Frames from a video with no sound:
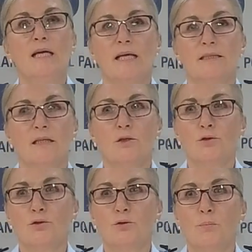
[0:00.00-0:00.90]
is that
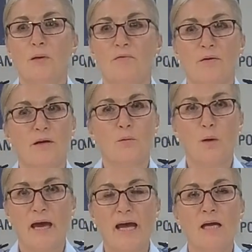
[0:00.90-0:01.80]
you should be very
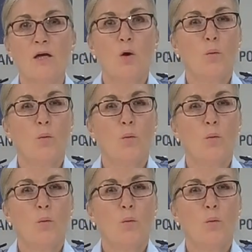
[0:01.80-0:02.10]
aware.